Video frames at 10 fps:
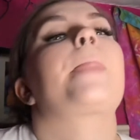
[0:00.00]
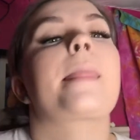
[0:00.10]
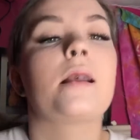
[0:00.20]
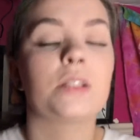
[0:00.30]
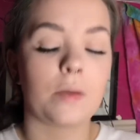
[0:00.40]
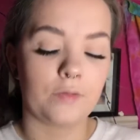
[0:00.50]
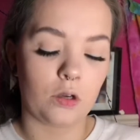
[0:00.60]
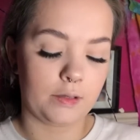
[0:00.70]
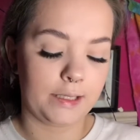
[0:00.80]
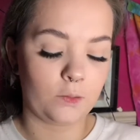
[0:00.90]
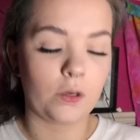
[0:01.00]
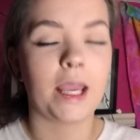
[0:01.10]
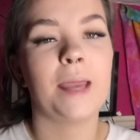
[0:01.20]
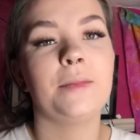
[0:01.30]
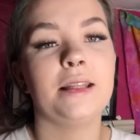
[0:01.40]
so I've got this, what
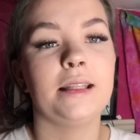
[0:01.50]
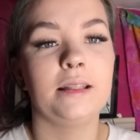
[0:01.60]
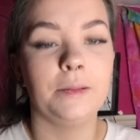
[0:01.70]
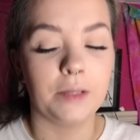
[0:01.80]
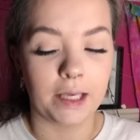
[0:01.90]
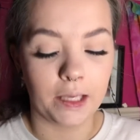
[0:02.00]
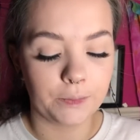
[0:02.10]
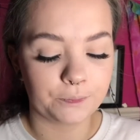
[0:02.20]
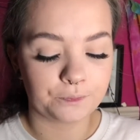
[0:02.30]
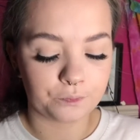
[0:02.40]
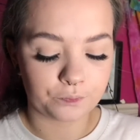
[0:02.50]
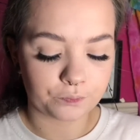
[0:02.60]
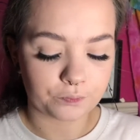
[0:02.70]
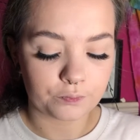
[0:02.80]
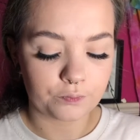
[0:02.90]
came in the lip kit
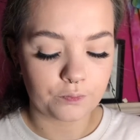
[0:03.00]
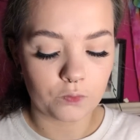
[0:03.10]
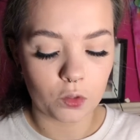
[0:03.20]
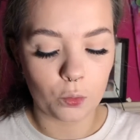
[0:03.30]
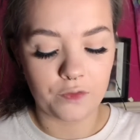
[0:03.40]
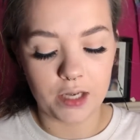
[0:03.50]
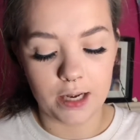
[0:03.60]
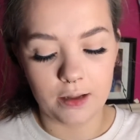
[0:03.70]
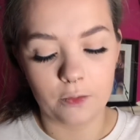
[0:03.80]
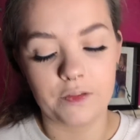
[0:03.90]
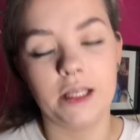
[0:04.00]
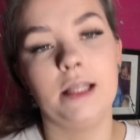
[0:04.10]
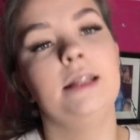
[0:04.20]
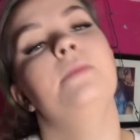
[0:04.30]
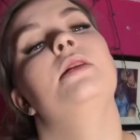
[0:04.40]
with the
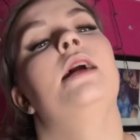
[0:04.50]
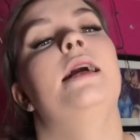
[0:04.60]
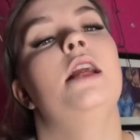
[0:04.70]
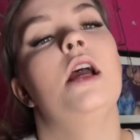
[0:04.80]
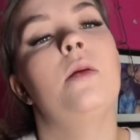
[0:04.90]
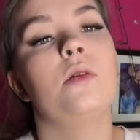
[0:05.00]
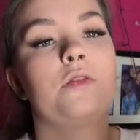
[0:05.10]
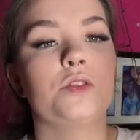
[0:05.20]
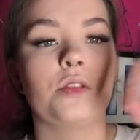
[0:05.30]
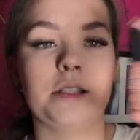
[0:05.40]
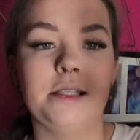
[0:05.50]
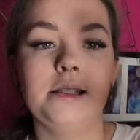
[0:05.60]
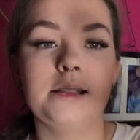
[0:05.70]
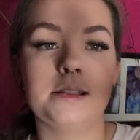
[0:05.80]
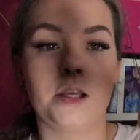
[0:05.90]
lip liner, but I've just got these,
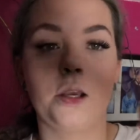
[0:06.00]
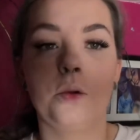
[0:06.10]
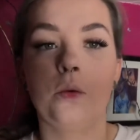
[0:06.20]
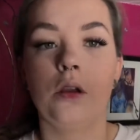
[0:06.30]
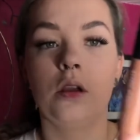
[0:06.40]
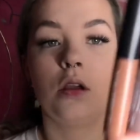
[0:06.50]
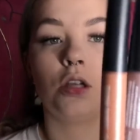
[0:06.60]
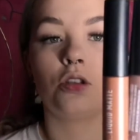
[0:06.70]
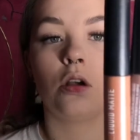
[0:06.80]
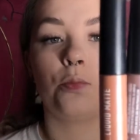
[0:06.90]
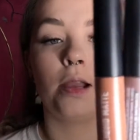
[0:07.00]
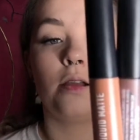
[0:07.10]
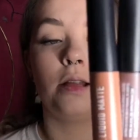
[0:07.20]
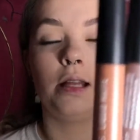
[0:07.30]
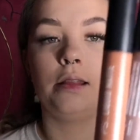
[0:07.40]
so a dark brown
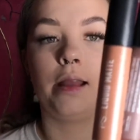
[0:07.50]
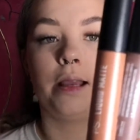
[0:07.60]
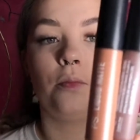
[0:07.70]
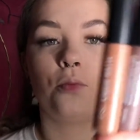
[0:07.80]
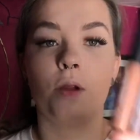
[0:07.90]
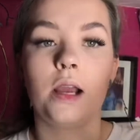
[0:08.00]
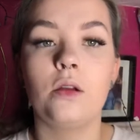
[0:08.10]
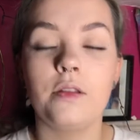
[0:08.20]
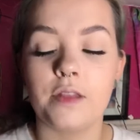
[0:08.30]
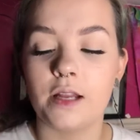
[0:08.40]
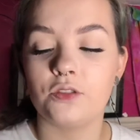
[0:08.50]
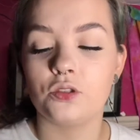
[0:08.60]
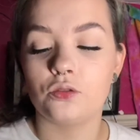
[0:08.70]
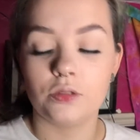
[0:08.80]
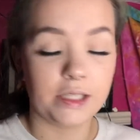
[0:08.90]
and a light brown, and then I've just,
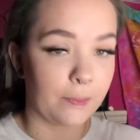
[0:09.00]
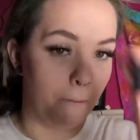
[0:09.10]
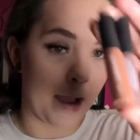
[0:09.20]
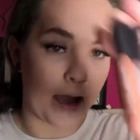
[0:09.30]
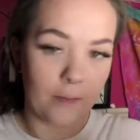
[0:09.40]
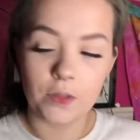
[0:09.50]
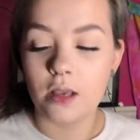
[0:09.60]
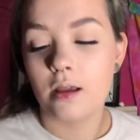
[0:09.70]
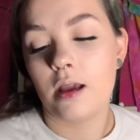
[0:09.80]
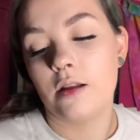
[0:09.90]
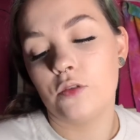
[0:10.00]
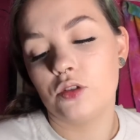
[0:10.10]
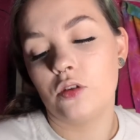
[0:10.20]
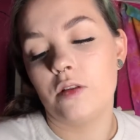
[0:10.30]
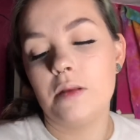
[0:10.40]
these are matte, and I've also
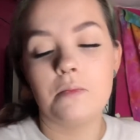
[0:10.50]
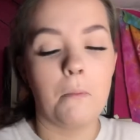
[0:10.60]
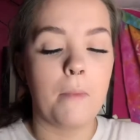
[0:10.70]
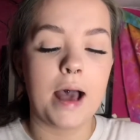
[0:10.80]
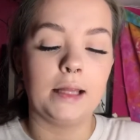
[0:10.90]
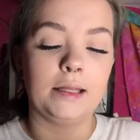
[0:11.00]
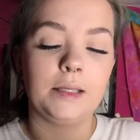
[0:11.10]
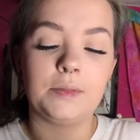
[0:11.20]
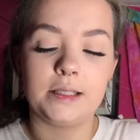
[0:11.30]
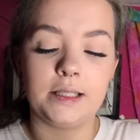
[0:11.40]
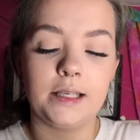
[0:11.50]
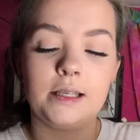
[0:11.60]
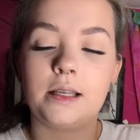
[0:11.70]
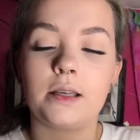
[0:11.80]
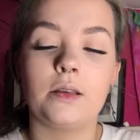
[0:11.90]
got these matte lipstick